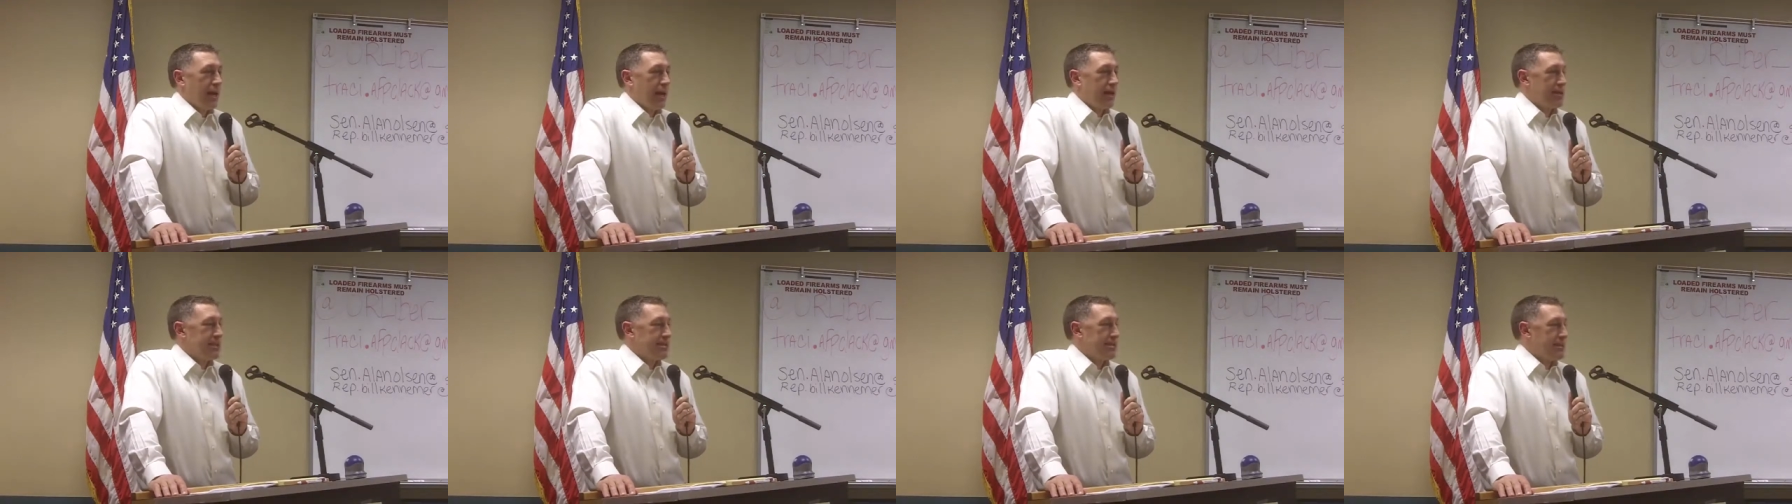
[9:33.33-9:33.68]

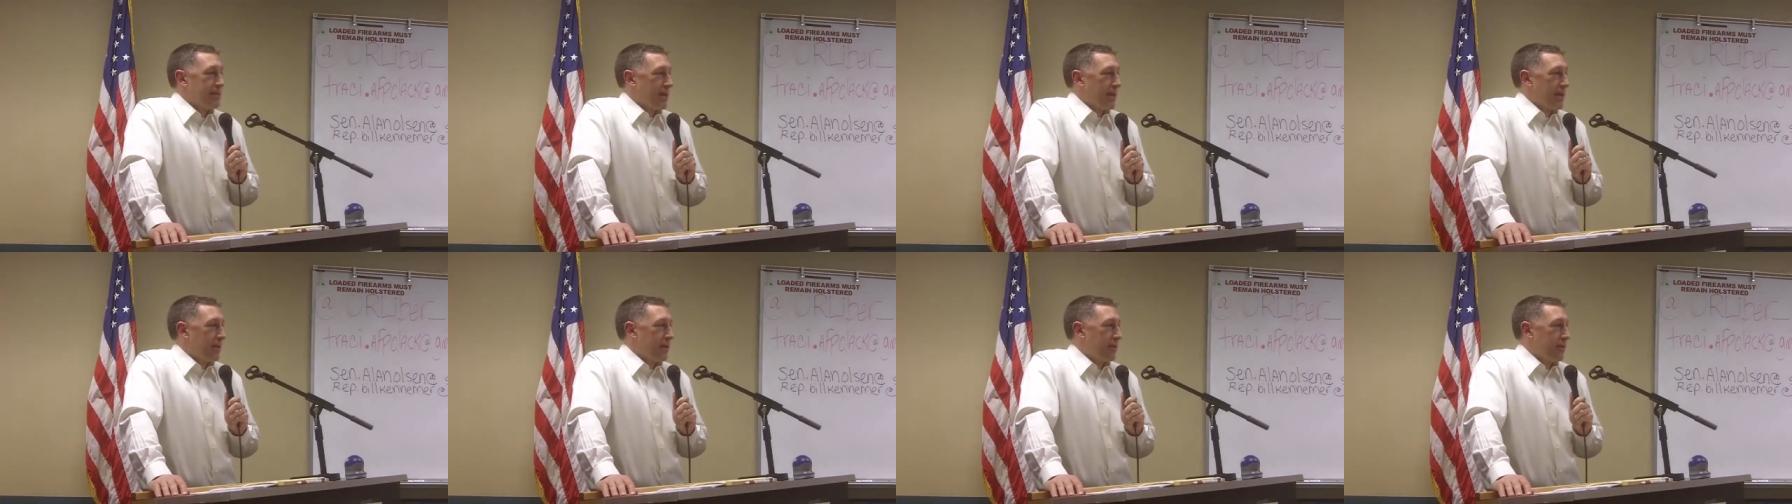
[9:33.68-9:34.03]
had
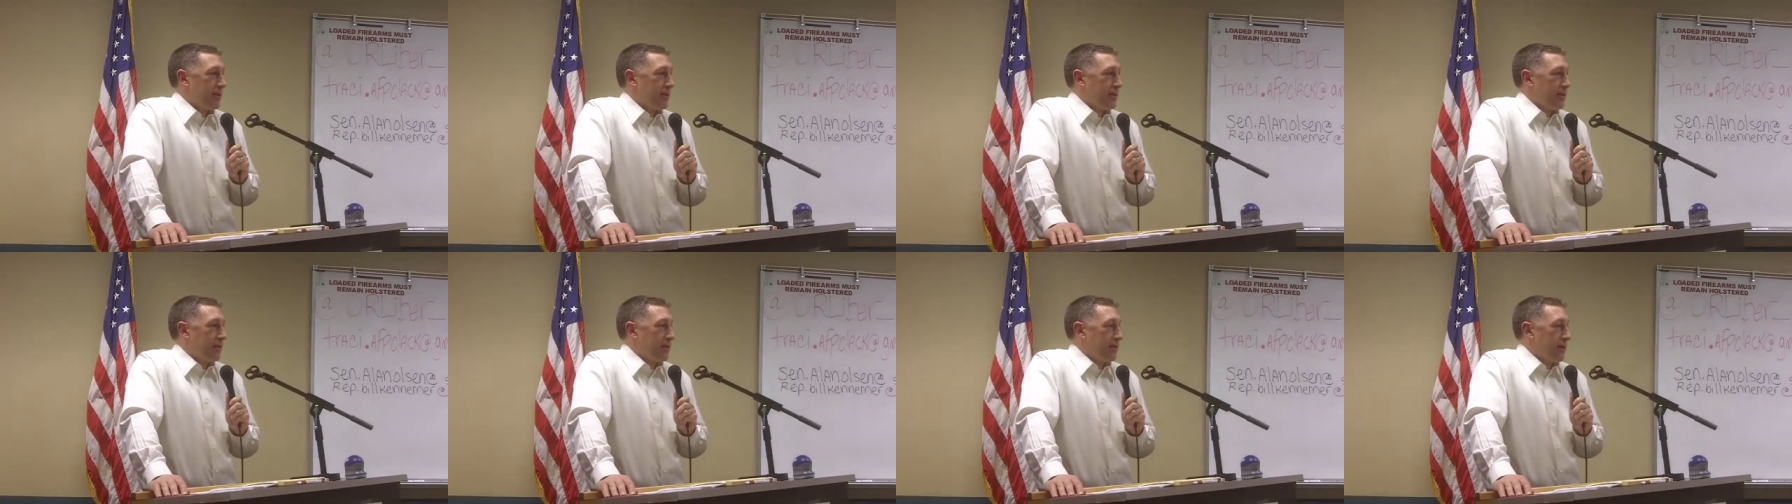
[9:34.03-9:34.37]

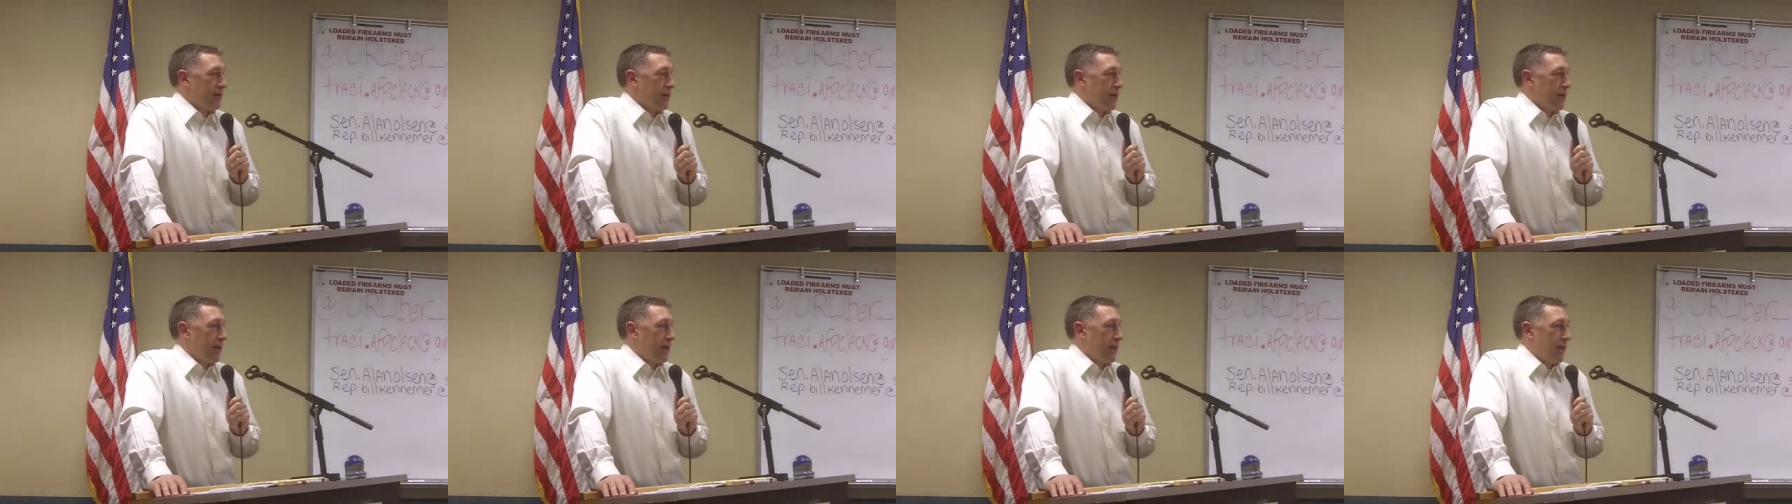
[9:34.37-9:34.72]
said
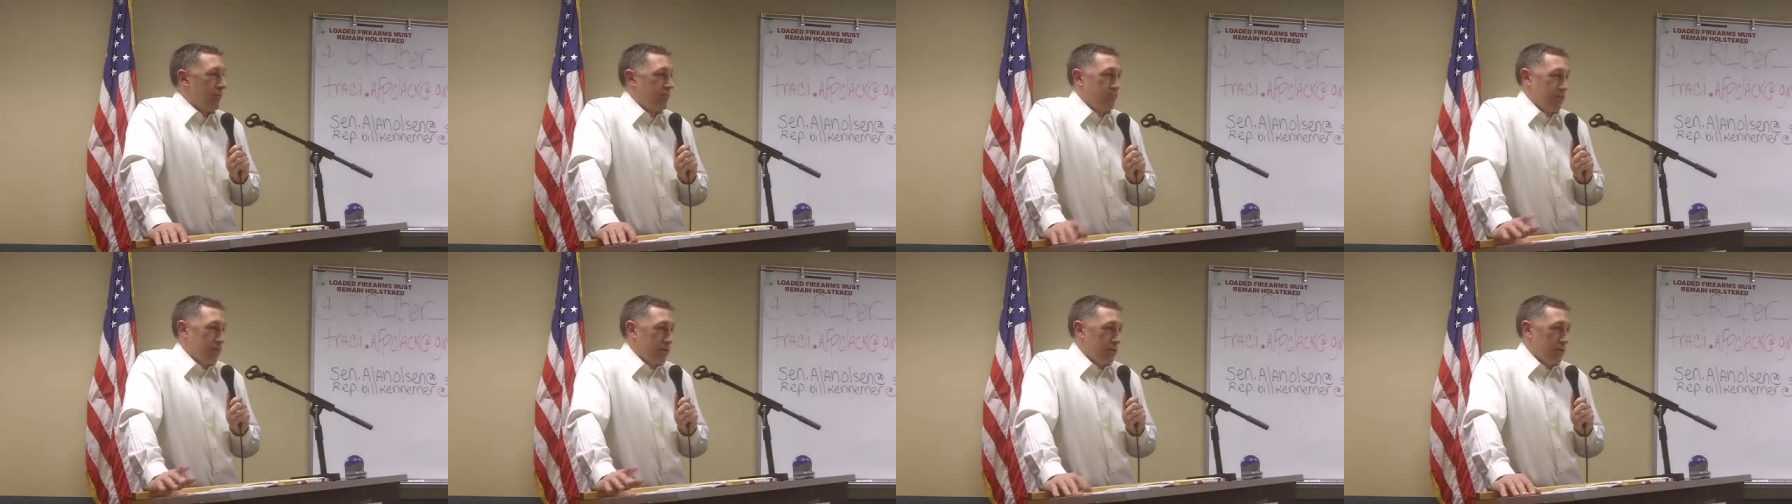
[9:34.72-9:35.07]

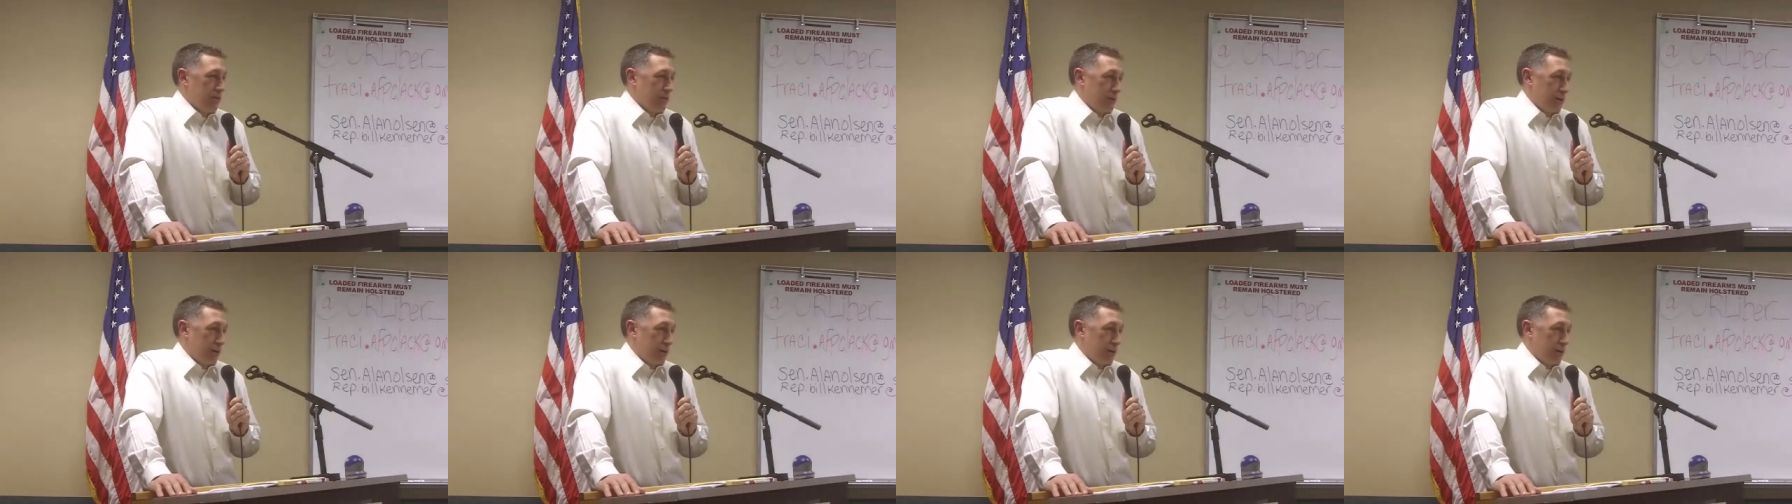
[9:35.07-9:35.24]
um, you,